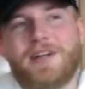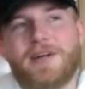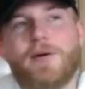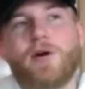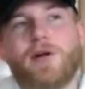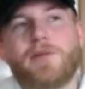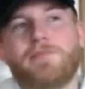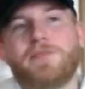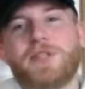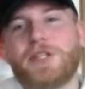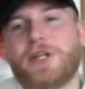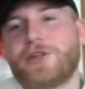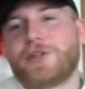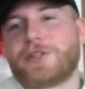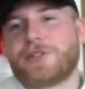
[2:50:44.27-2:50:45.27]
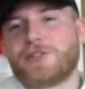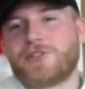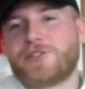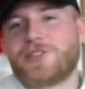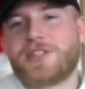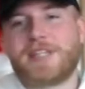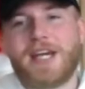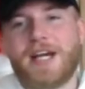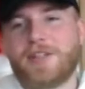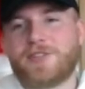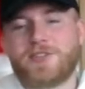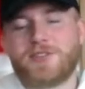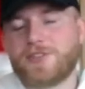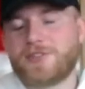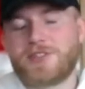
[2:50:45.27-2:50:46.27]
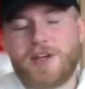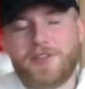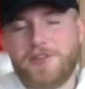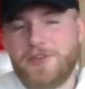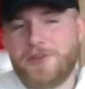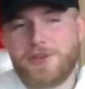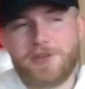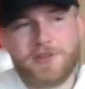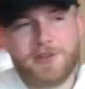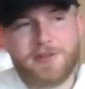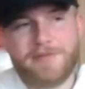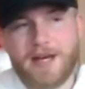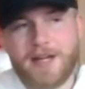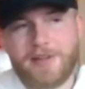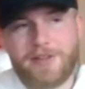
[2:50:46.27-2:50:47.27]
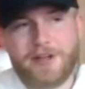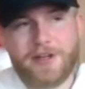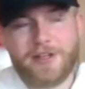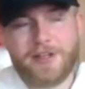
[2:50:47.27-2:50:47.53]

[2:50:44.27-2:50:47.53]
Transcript: Well, you're allergic to cats, so there's nothing you could do about it there,